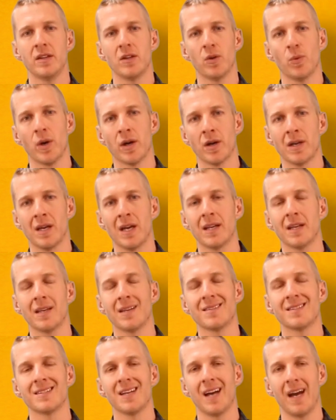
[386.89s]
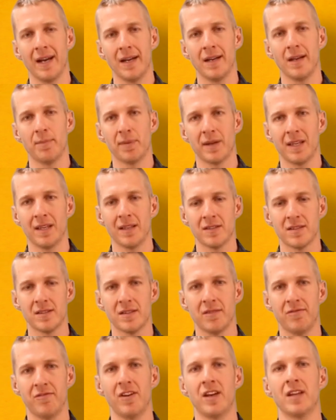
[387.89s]
that we are cutting is tied up
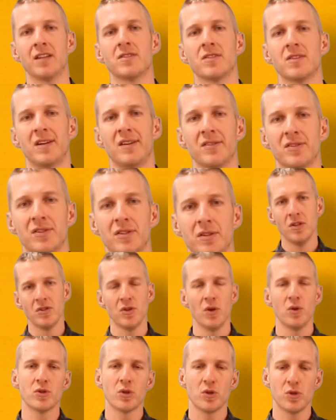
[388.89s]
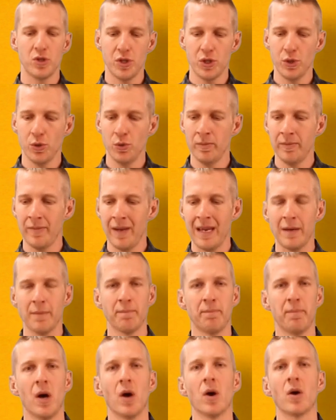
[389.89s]
against the fence also. So those are two
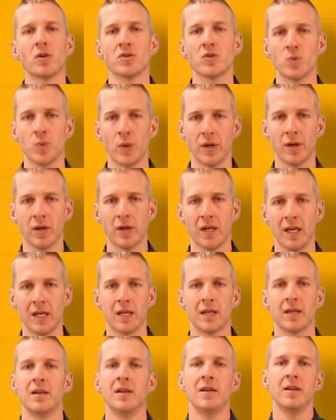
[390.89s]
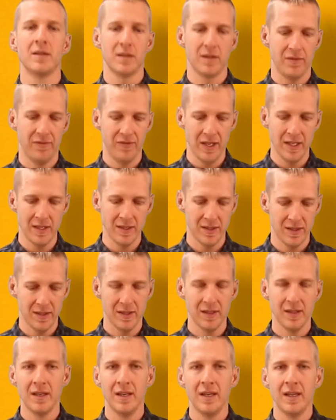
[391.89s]
main parts where you're cutting, the
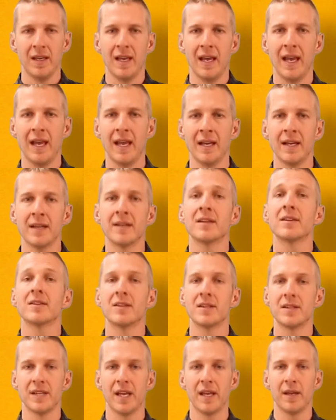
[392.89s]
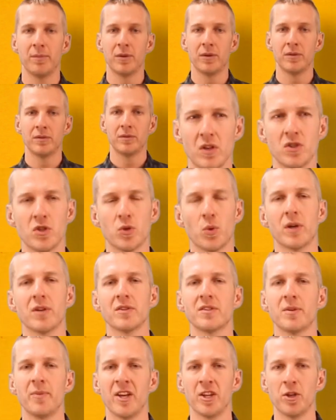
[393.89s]
fence and the table. So what are
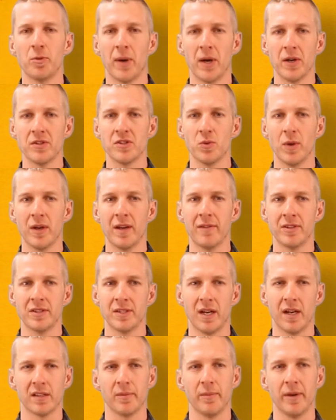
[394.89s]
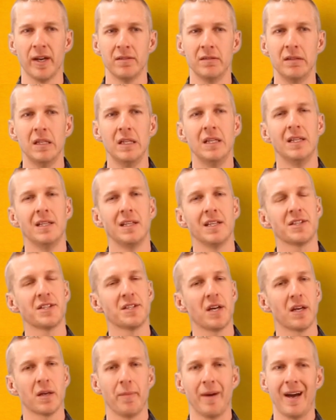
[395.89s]
some other parts that we haven't talked about? Let's
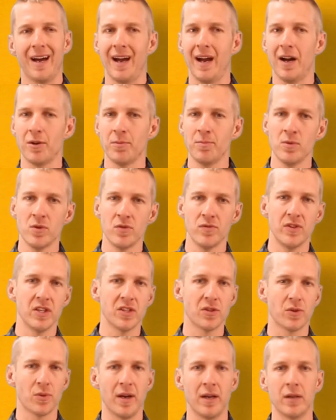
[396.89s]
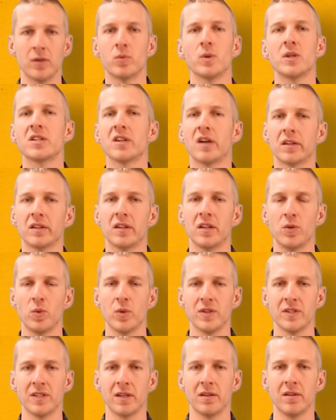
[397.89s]
talk about how to move this around. We talked that it
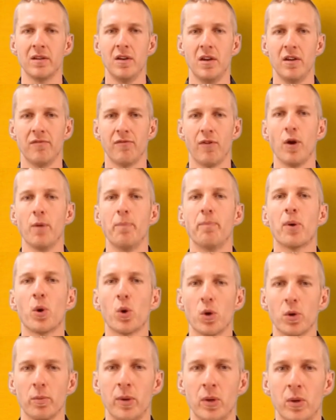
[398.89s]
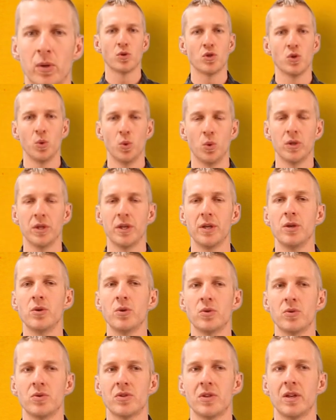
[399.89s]
was a very portable tool to
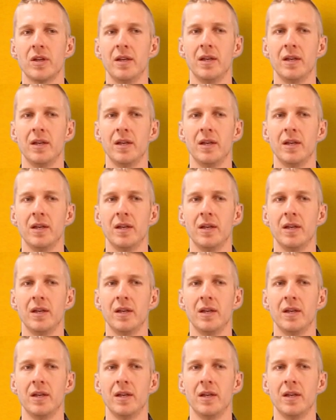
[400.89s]
use,